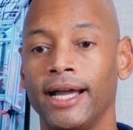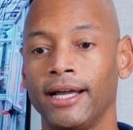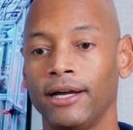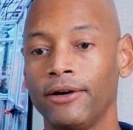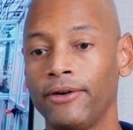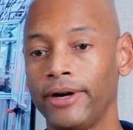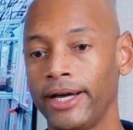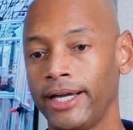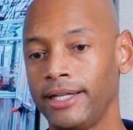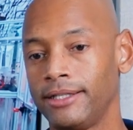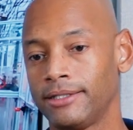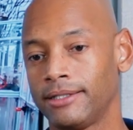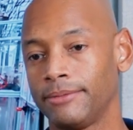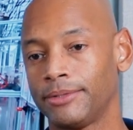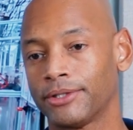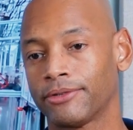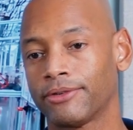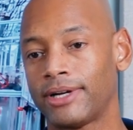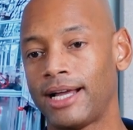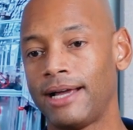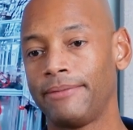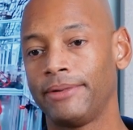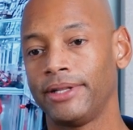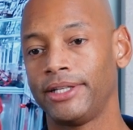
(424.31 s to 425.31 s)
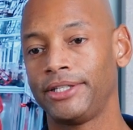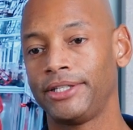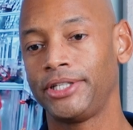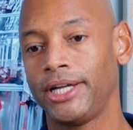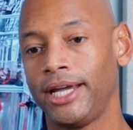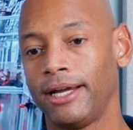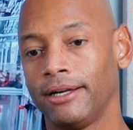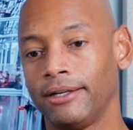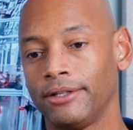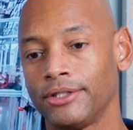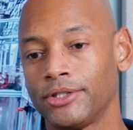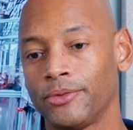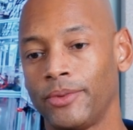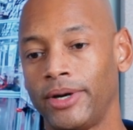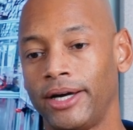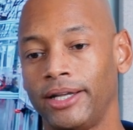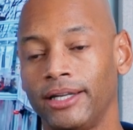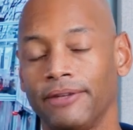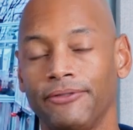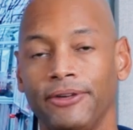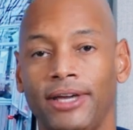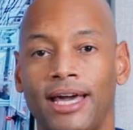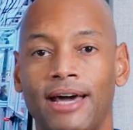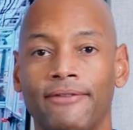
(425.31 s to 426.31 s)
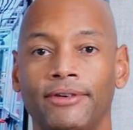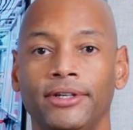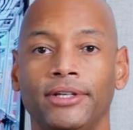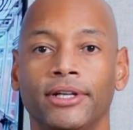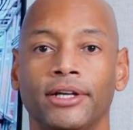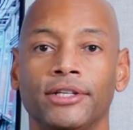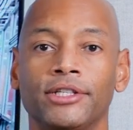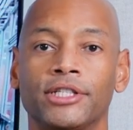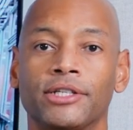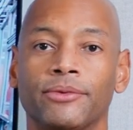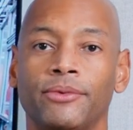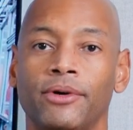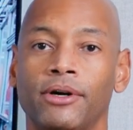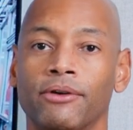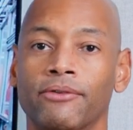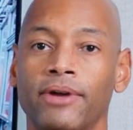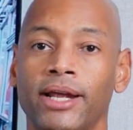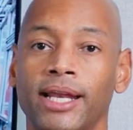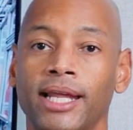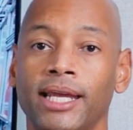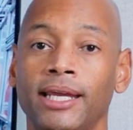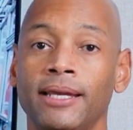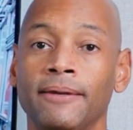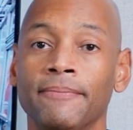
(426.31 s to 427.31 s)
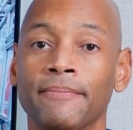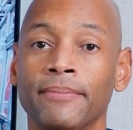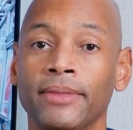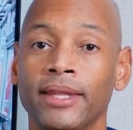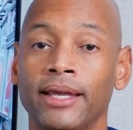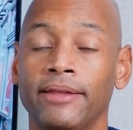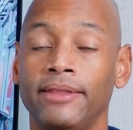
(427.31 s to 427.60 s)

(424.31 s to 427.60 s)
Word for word: and go ahead and subscribe channel as well if you haven't done so already.